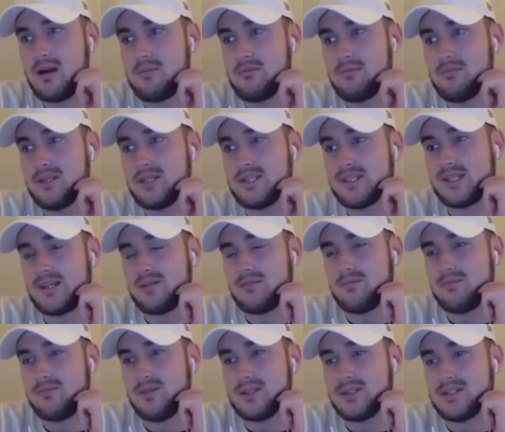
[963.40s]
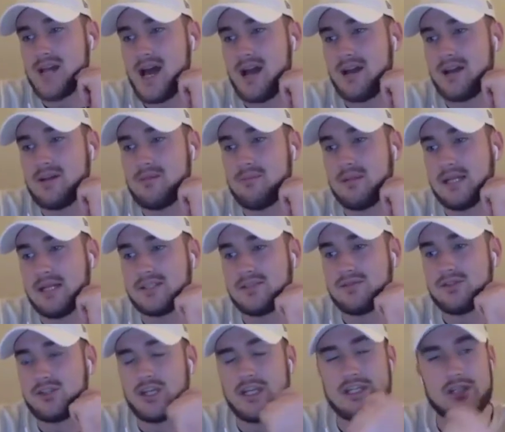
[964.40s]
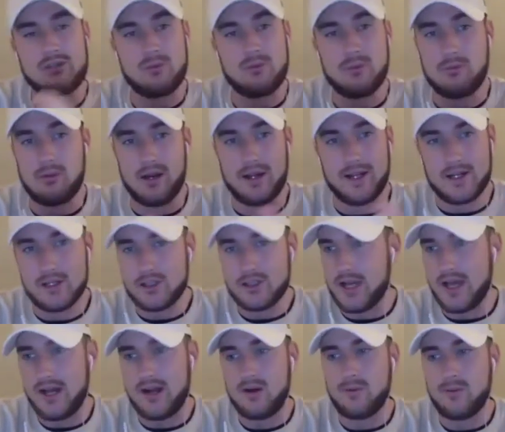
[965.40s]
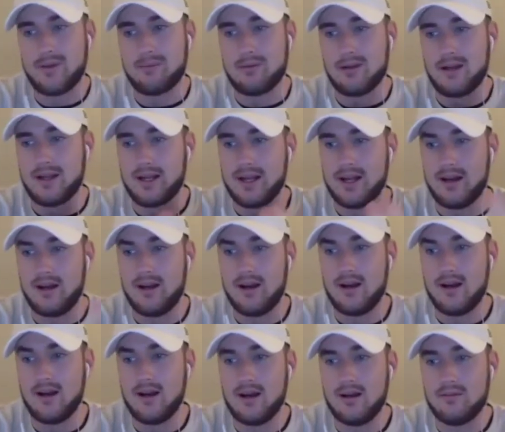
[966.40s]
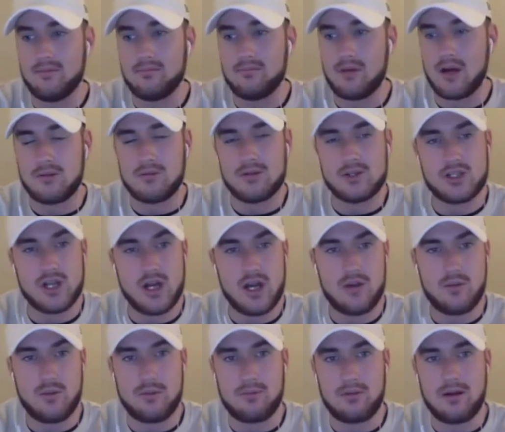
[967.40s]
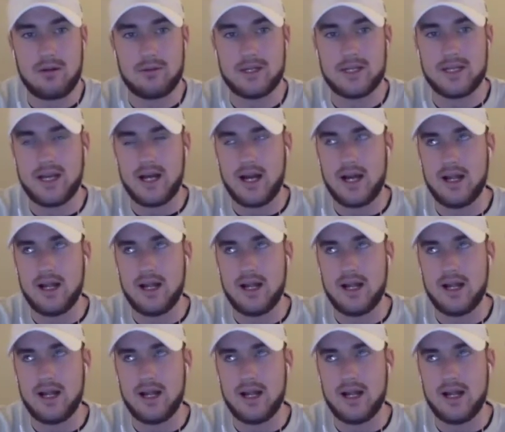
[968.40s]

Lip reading: some Italian blends of cheeses. We probably got cheddar. We probably got Parmesan. We probably got